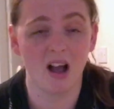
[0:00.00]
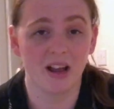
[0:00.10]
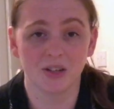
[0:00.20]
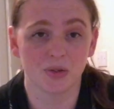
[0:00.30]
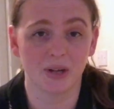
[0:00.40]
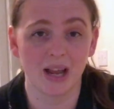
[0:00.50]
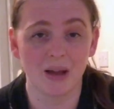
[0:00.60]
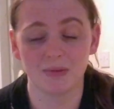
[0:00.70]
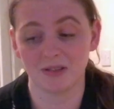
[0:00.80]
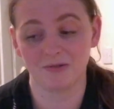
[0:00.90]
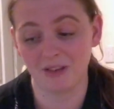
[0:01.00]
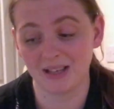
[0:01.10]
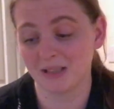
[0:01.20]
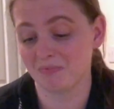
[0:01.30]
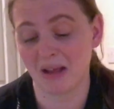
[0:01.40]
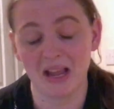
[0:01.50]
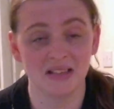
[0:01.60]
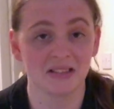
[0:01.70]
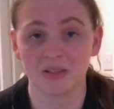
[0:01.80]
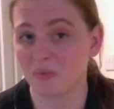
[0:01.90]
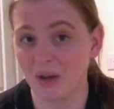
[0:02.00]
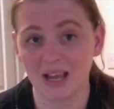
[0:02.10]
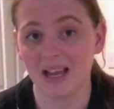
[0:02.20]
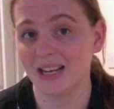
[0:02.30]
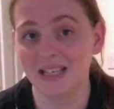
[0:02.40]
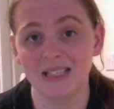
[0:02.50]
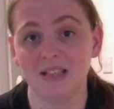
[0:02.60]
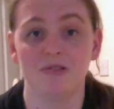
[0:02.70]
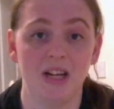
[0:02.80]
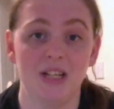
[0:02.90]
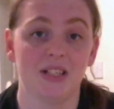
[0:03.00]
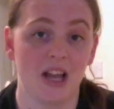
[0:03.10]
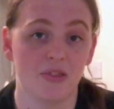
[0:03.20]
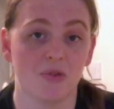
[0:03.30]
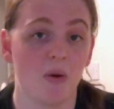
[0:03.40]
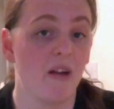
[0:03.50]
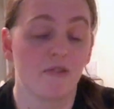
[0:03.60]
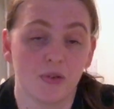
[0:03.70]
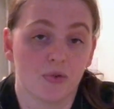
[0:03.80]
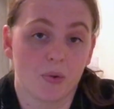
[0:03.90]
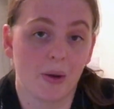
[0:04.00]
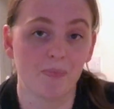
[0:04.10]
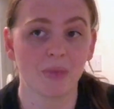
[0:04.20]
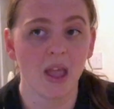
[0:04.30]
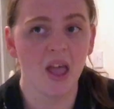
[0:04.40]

I enjoyed it. It was a fast-paced, quick and easy read to get through. I flew through it.